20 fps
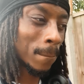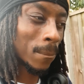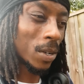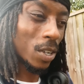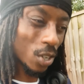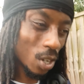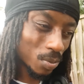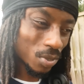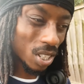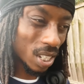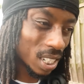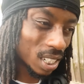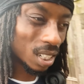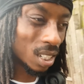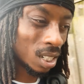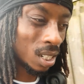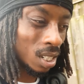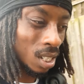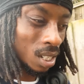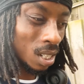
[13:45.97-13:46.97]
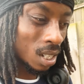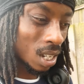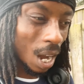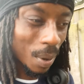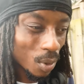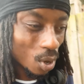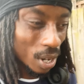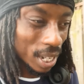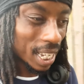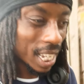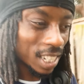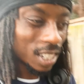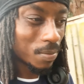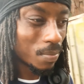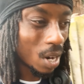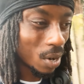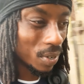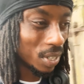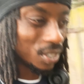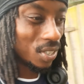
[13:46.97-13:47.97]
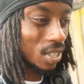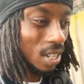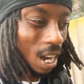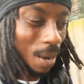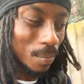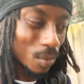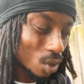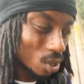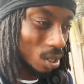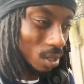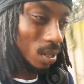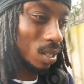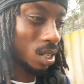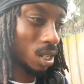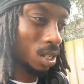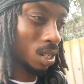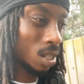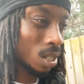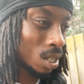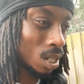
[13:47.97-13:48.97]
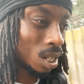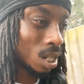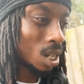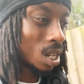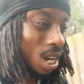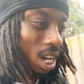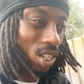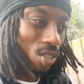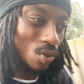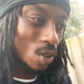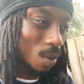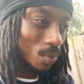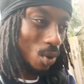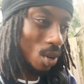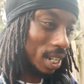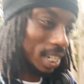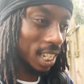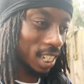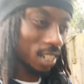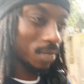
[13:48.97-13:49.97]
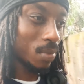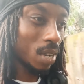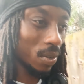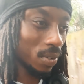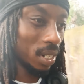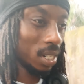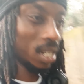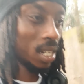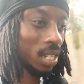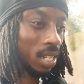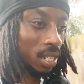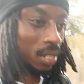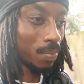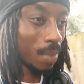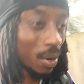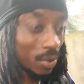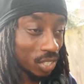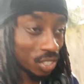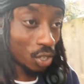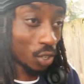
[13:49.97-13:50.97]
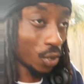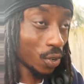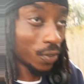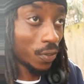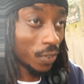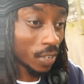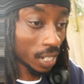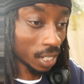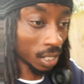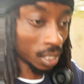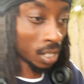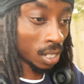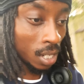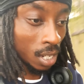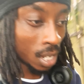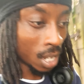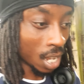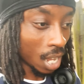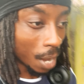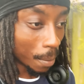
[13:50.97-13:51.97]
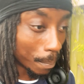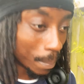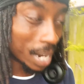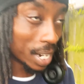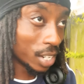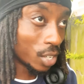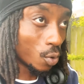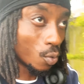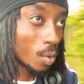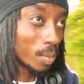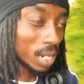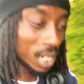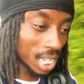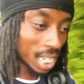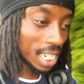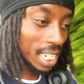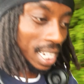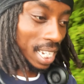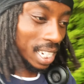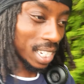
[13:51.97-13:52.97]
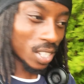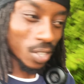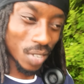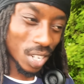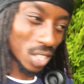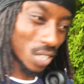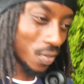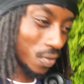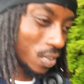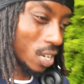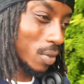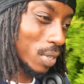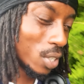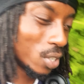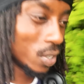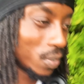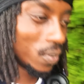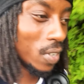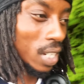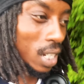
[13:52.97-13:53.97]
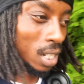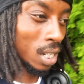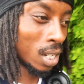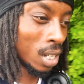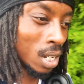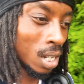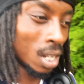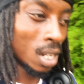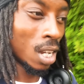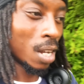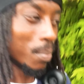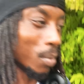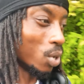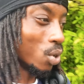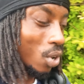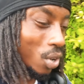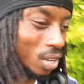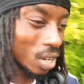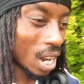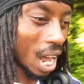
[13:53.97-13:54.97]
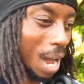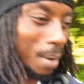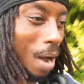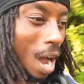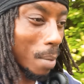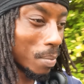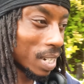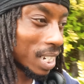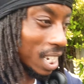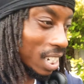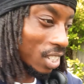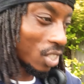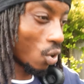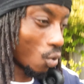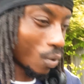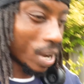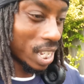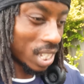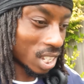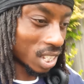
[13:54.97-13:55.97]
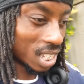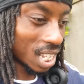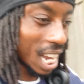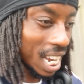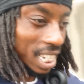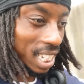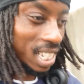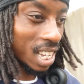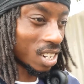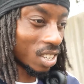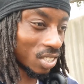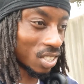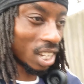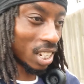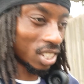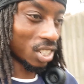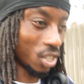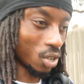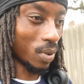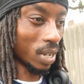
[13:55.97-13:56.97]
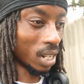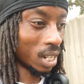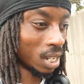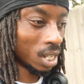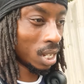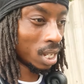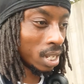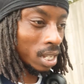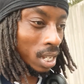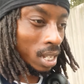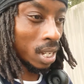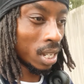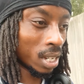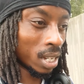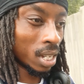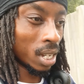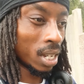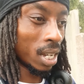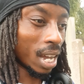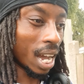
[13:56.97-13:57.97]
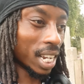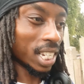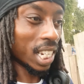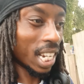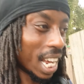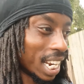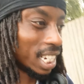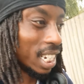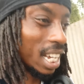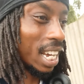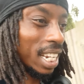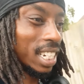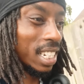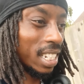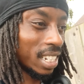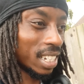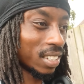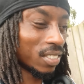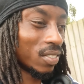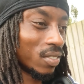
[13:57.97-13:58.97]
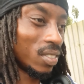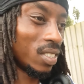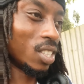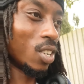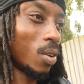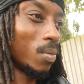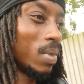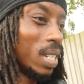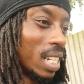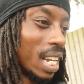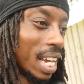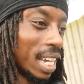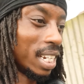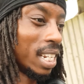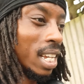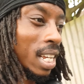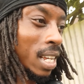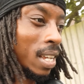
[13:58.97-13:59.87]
you know what I'm saying? I'm not against marriage. I swear I'm not against marriage. Marriage is a good thing. A man and a woman dedicating themselves, that's a very good thing. But I'm against the way society tells us how to do it. And you know what I mean? Like,